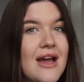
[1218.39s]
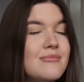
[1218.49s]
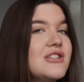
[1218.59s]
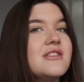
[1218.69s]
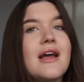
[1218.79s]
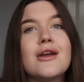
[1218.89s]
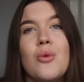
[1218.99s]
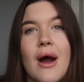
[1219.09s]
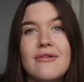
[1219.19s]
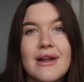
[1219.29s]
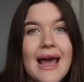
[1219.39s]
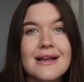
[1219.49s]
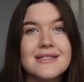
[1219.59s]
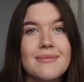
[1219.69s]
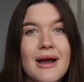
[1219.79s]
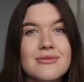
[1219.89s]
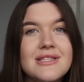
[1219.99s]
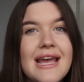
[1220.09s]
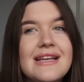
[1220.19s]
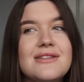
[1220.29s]
I'm just like quite relaxed about
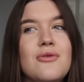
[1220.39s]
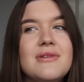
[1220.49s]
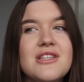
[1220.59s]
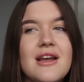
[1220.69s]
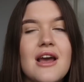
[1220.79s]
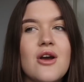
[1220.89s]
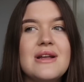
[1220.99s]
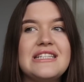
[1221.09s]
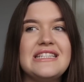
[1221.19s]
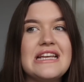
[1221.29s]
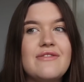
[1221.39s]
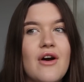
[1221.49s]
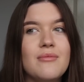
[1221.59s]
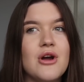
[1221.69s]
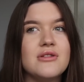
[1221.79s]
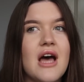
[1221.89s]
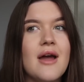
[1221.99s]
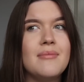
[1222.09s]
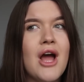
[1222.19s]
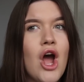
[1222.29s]
it. It's almost like I go into default mode that
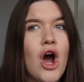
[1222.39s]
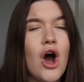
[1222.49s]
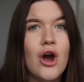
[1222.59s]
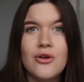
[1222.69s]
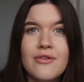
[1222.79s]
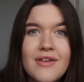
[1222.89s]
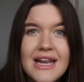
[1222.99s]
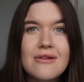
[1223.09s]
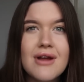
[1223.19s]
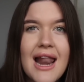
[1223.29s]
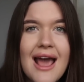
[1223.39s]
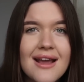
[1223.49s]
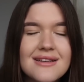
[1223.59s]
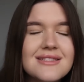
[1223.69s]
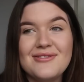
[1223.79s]
I'm overly relaxed.